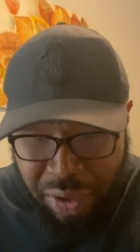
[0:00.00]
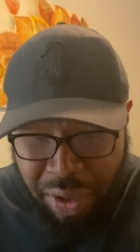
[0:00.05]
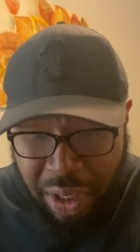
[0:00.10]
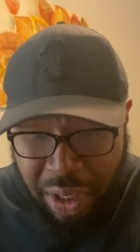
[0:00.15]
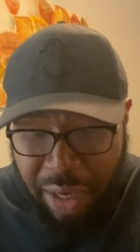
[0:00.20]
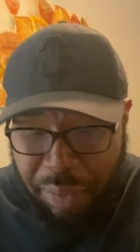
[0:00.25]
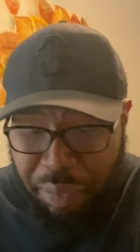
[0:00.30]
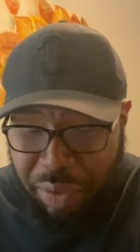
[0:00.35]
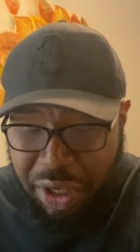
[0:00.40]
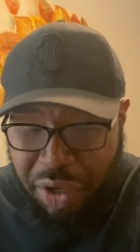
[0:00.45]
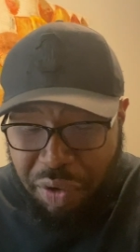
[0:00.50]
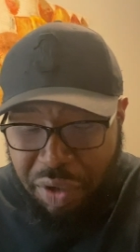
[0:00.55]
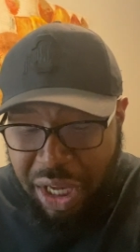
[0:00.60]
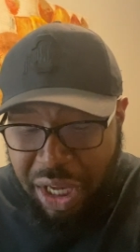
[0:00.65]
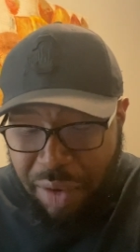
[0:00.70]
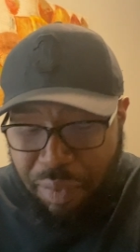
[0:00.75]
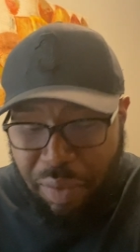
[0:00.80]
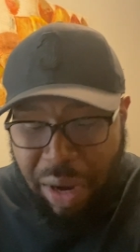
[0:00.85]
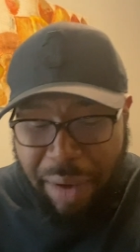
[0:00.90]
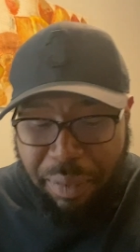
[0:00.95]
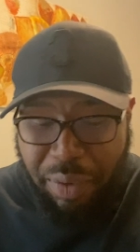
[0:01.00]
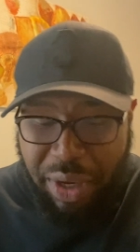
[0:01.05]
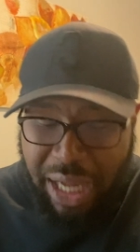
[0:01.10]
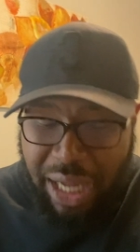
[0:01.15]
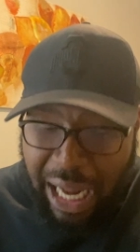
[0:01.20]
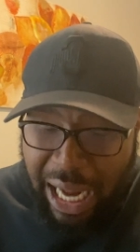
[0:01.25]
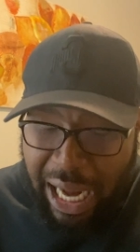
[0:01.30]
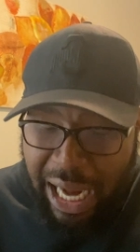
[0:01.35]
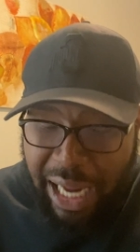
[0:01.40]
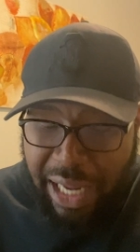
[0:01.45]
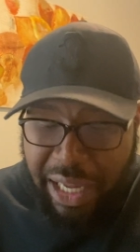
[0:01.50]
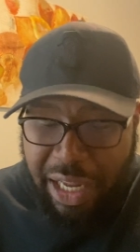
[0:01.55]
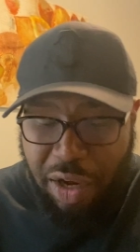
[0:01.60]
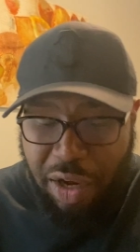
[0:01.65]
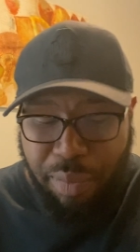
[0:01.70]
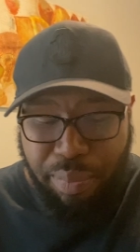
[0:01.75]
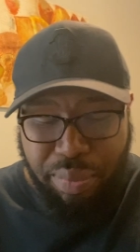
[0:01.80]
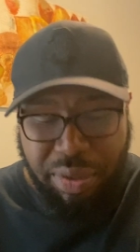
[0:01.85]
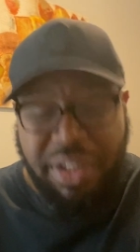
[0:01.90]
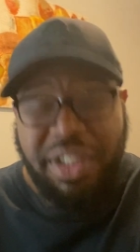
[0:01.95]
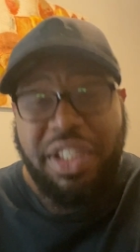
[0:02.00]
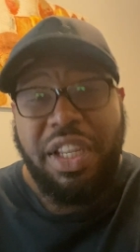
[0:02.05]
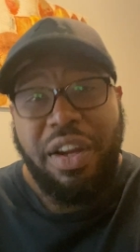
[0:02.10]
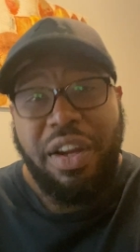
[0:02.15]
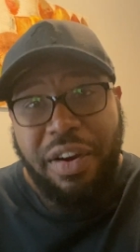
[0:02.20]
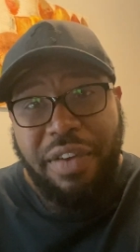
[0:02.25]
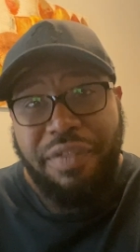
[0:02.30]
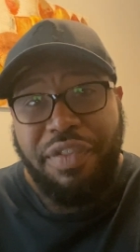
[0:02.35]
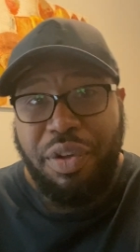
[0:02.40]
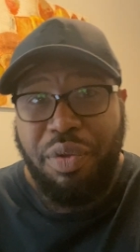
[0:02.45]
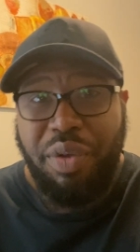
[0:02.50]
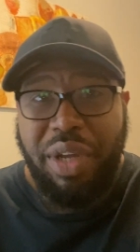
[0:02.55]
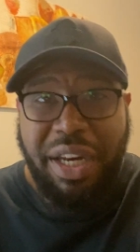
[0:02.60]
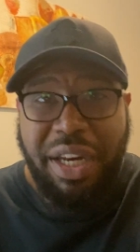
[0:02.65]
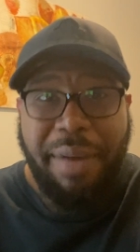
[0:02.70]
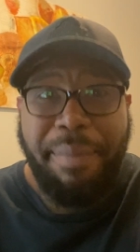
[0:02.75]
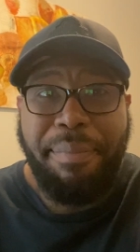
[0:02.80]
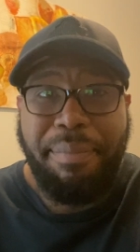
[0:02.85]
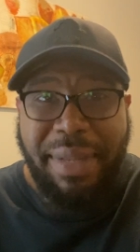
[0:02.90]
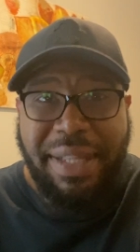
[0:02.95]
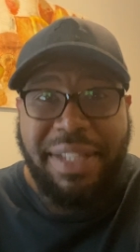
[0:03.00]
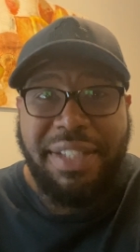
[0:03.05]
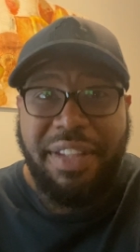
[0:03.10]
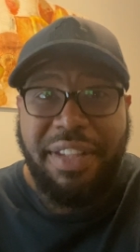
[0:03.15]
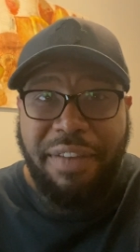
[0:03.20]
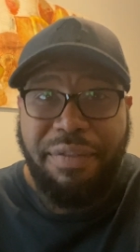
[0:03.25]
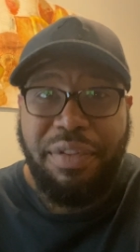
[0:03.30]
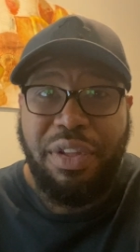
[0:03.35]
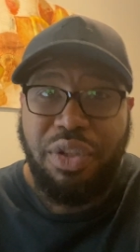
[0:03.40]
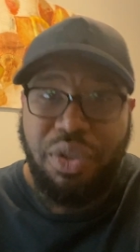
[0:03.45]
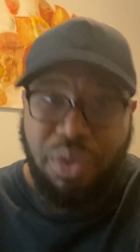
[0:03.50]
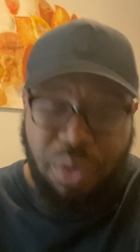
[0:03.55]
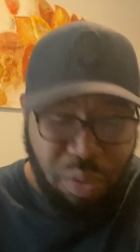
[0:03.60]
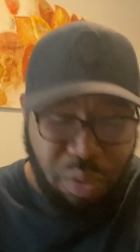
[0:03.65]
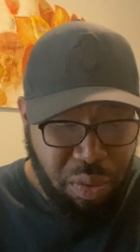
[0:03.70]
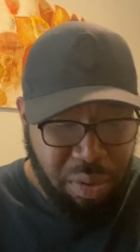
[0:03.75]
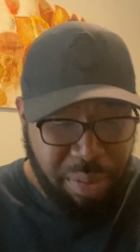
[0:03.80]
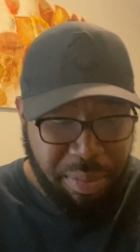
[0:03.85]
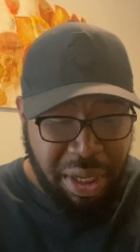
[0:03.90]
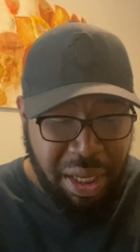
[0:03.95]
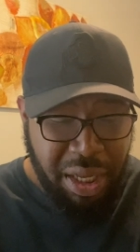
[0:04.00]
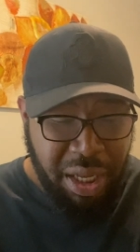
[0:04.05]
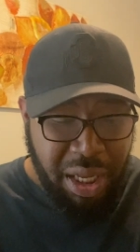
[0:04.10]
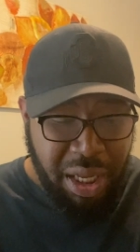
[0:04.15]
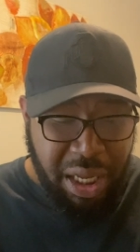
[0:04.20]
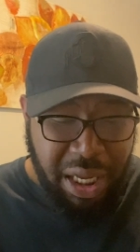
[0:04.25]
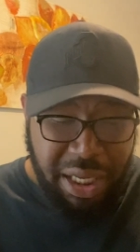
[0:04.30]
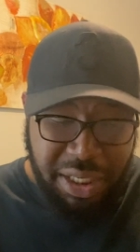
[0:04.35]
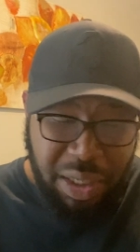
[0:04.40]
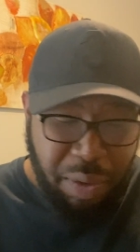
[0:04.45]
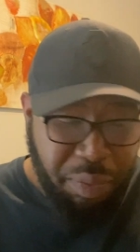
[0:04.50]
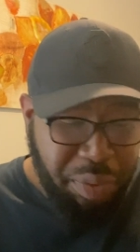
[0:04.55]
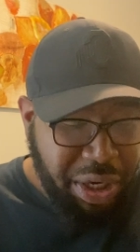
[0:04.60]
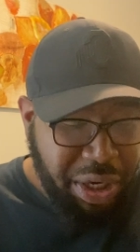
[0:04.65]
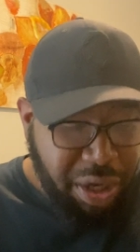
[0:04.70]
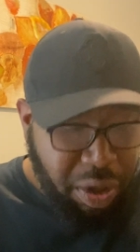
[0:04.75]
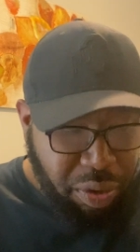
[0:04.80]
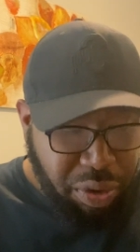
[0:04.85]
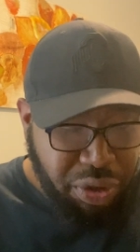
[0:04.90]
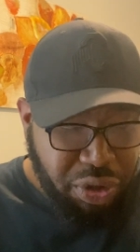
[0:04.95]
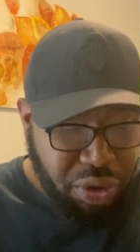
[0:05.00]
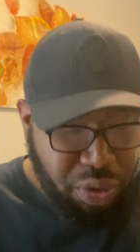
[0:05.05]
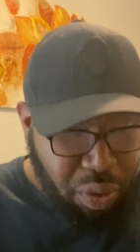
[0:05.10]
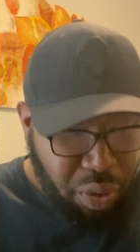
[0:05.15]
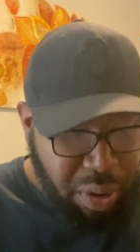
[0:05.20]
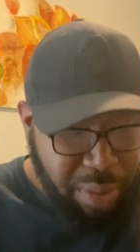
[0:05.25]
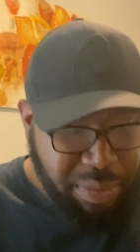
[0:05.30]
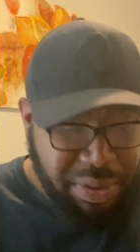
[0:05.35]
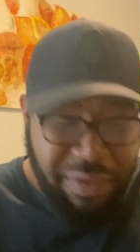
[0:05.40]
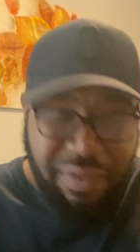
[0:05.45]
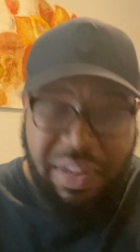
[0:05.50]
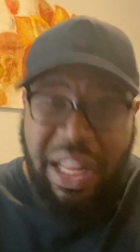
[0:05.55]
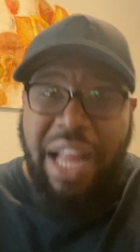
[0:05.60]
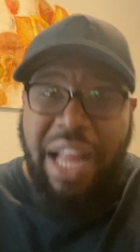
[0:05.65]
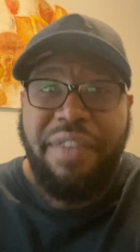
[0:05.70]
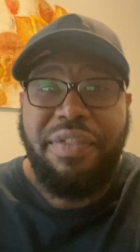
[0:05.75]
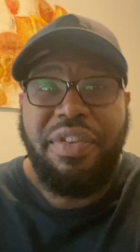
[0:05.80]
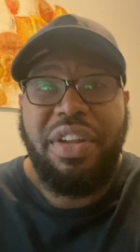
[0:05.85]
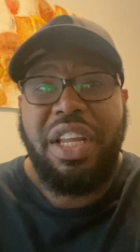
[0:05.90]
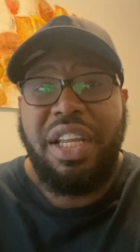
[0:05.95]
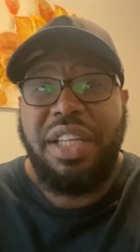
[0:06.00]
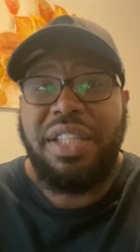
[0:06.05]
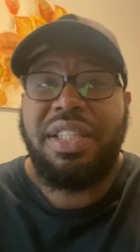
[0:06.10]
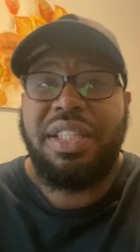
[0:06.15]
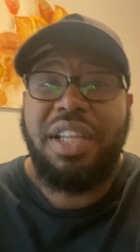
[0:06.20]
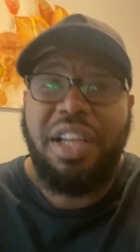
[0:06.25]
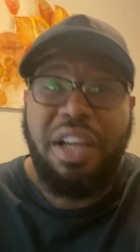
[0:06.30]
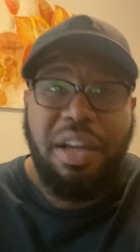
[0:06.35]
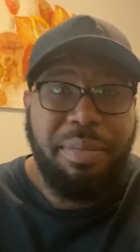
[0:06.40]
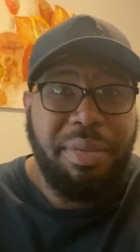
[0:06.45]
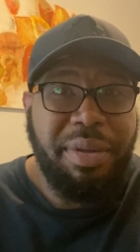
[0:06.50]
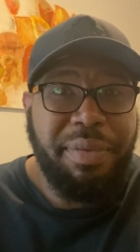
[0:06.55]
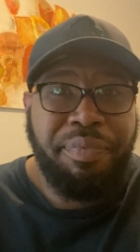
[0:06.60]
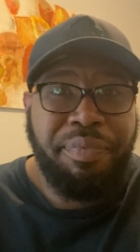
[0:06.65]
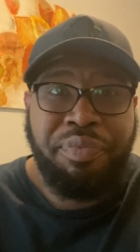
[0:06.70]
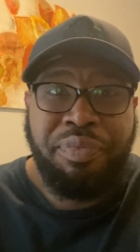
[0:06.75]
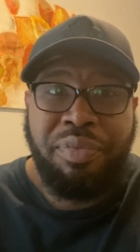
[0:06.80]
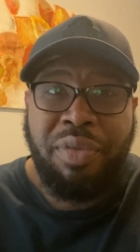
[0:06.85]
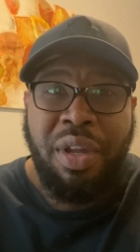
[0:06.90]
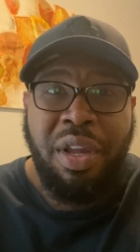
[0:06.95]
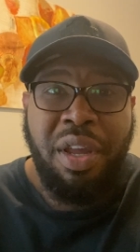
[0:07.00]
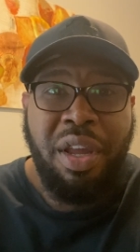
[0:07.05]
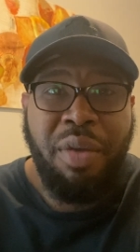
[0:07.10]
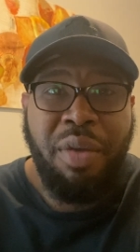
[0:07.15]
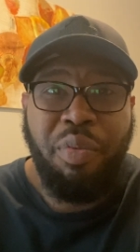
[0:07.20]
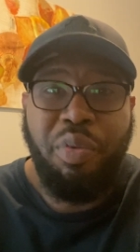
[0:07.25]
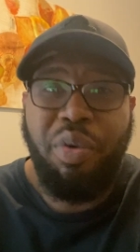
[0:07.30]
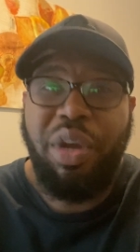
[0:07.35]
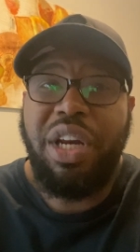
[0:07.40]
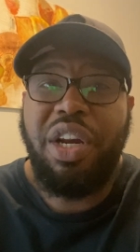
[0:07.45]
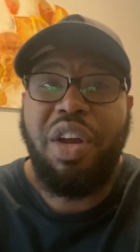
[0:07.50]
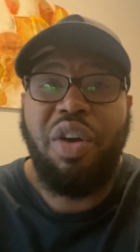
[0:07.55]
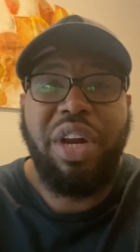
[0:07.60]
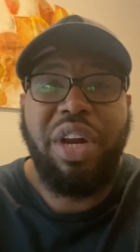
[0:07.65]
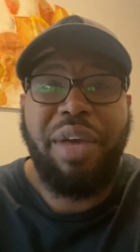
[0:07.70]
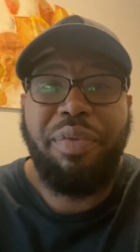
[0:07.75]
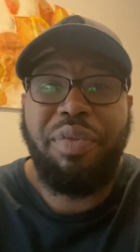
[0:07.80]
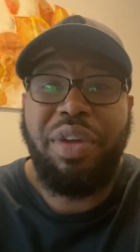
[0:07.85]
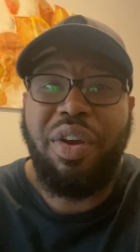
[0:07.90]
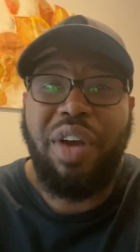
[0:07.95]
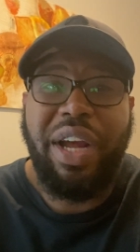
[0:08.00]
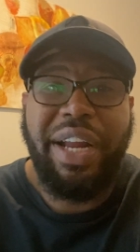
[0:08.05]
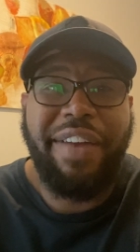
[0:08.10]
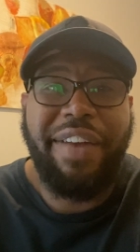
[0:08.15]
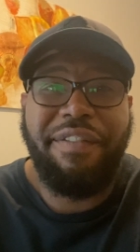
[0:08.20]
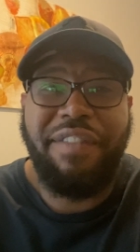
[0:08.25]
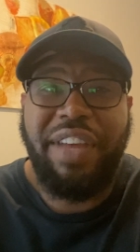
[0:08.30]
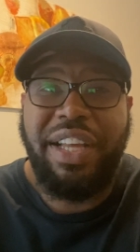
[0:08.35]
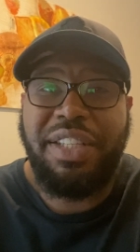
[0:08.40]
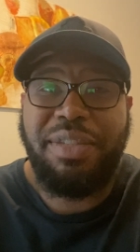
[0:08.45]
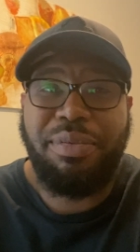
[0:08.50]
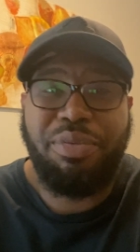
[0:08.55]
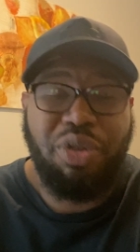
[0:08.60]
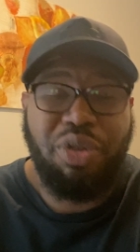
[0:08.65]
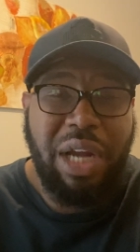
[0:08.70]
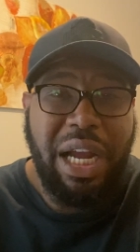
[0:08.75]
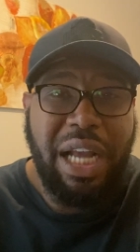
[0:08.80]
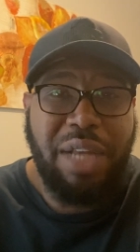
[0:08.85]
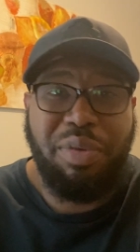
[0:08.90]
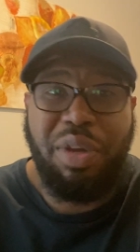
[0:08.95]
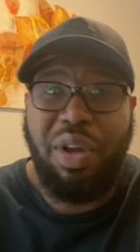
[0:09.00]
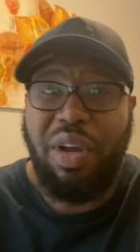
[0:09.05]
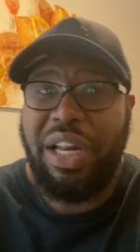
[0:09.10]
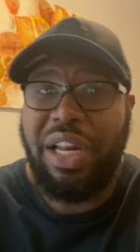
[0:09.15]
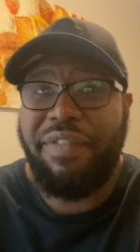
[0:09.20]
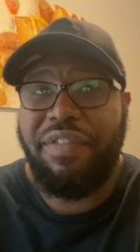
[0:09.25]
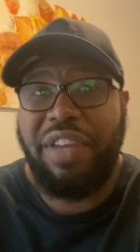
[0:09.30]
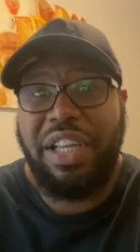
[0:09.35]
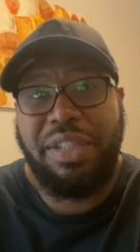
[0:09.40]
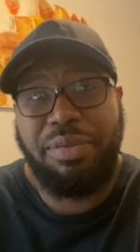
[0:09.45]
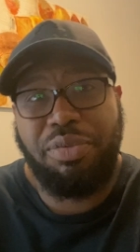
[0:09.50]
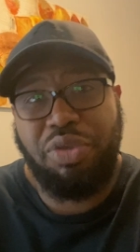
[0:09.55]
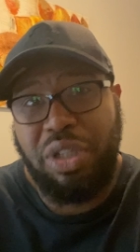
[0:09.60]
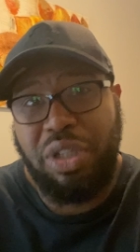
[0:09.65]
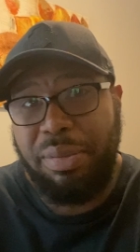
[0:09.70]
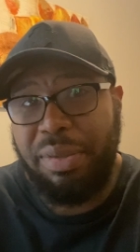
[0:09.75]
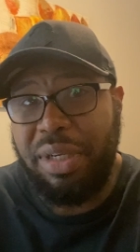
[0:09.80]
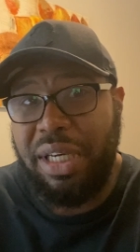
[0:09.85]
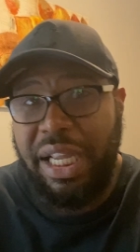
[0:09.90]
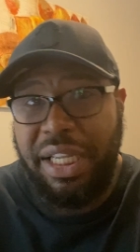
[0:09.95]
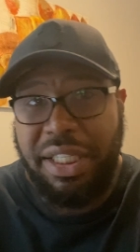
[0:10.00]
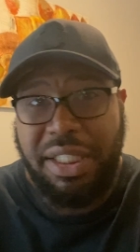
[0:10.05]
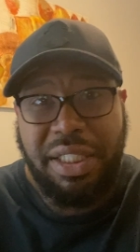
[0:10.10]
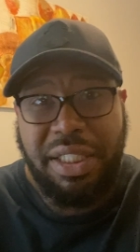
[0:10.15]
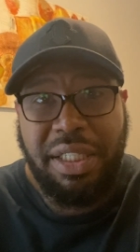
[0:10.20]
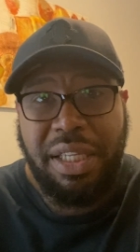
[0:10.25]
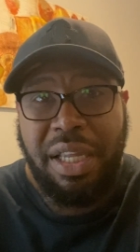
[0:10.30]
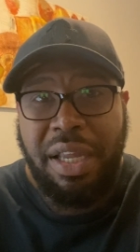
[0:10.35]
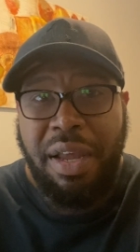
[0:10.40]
And when you get right with God, He'll preserve you in the midst of the storm. And so we know the storms of life is coming. We know that we're going to have to face some trials, we're going to have to face some tribulations.